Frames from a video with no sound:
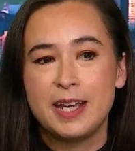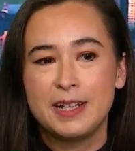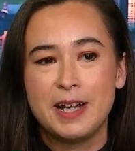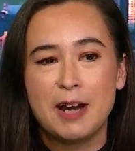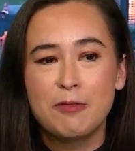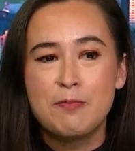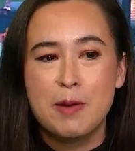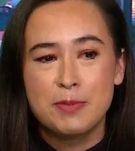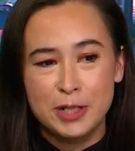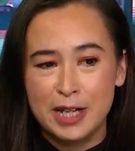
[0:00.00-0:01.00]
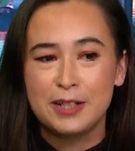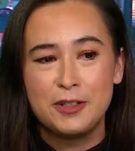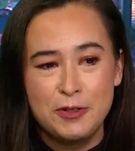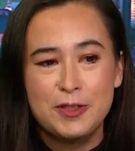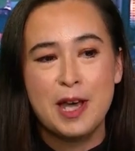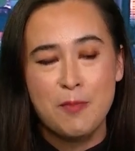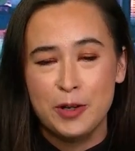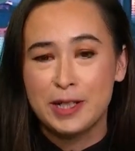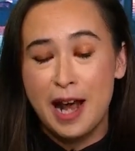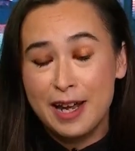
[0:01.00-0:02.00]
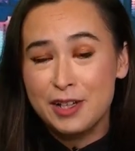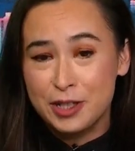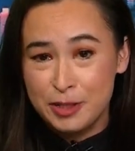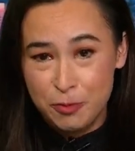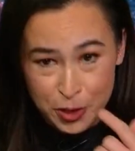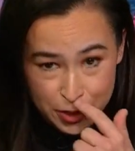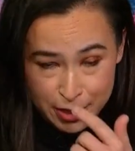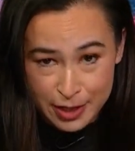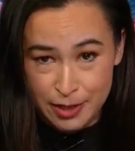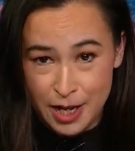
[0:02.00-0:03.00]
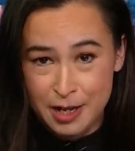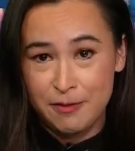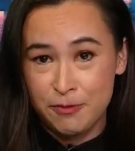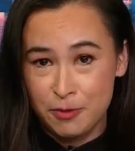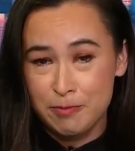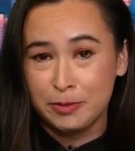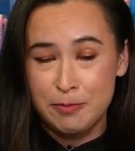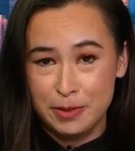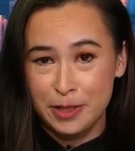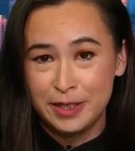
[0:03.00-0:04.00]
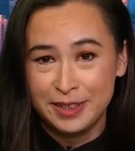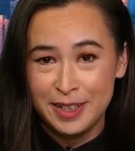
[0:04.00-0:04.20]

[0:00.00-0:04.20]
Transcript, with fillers: And I remember getting the news that morning. I actually worked in, at, for Bloomberg,